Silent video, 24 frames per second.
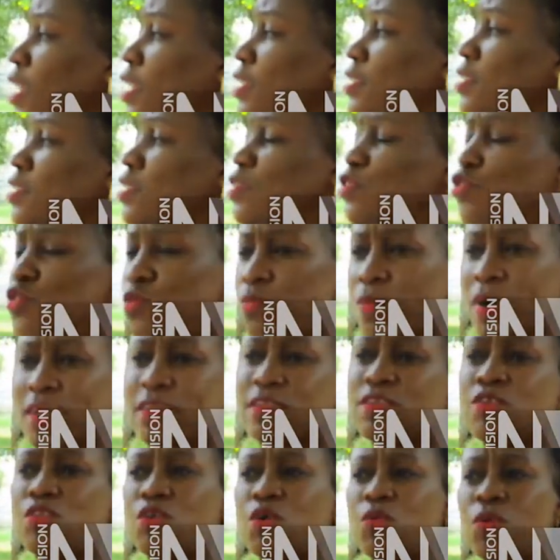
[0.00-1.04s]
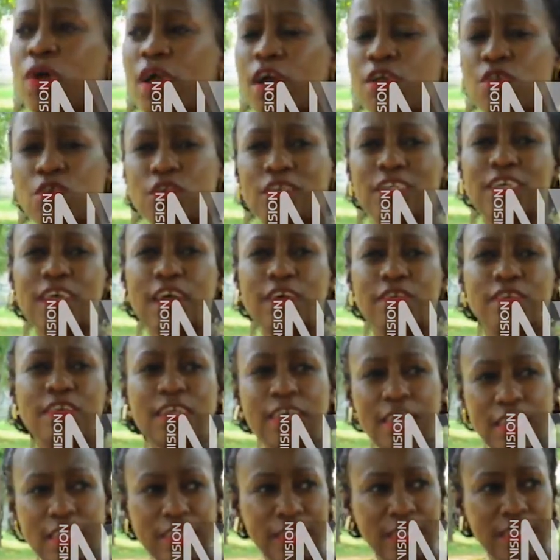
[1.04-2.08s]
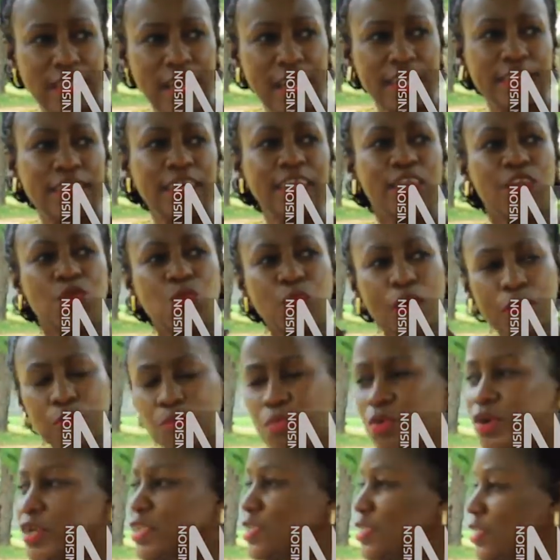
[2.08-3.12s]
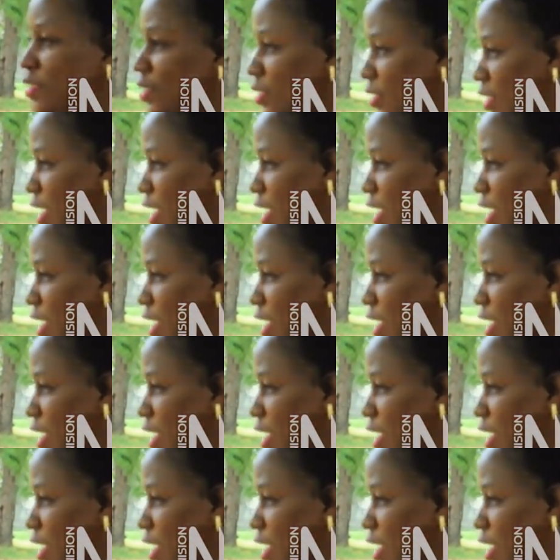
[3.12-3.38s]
that you must know where your child is at any one point in